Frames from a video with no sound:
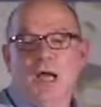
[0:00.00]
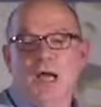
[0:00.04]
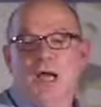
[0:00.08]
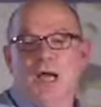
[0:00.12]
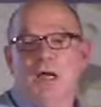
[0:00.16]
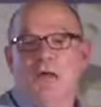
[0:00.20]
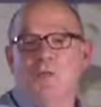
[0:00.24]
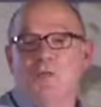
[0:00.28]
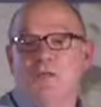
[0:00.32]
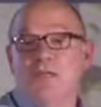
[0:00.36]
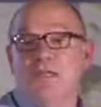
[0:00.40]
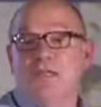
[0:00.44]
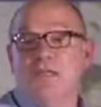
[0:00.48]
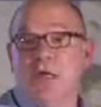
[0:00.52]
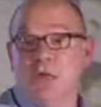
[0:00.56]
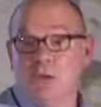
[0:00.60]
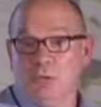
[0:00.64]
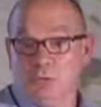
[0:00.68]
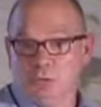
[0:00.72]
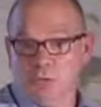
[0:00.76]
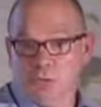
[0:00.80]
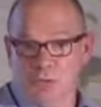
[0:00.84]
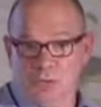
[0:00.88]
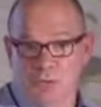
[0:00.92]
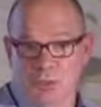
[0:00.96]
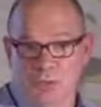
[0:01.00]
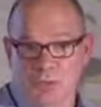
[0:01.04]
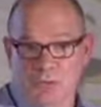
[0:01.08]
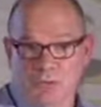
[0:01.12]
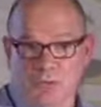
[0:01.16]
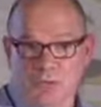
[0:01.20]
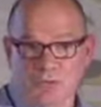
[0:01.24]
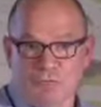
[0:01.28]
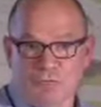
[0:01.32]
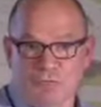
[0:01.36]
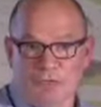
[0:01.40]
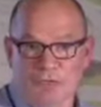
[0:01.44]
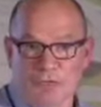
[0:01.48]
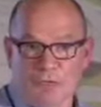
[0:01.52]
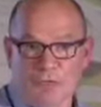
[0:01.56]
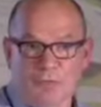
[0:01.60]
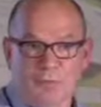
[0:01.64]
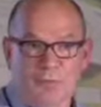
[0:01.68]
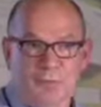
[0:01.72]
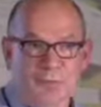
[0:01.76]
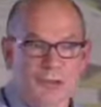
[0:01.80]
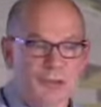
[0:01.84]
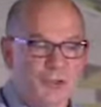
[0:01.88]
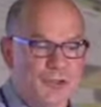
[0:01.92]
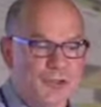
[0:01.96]
the culture, the
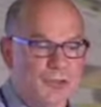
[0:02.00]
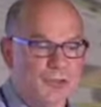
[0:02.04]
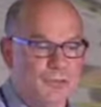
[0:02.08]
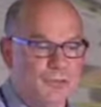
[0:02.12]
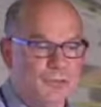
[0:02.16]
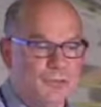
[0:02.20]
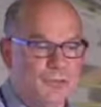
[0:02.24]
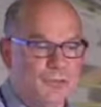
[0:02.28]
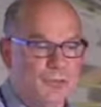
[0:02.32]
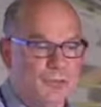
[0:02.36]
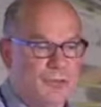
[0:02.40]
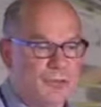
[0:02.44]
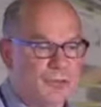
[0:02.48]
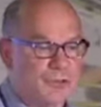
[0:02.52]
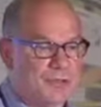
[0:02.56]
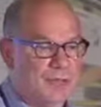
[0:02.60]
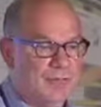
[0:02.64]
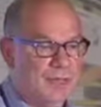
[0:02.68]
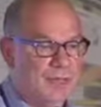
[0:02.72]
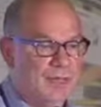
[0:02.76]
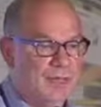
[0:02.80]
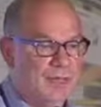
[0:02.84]
transformation of culture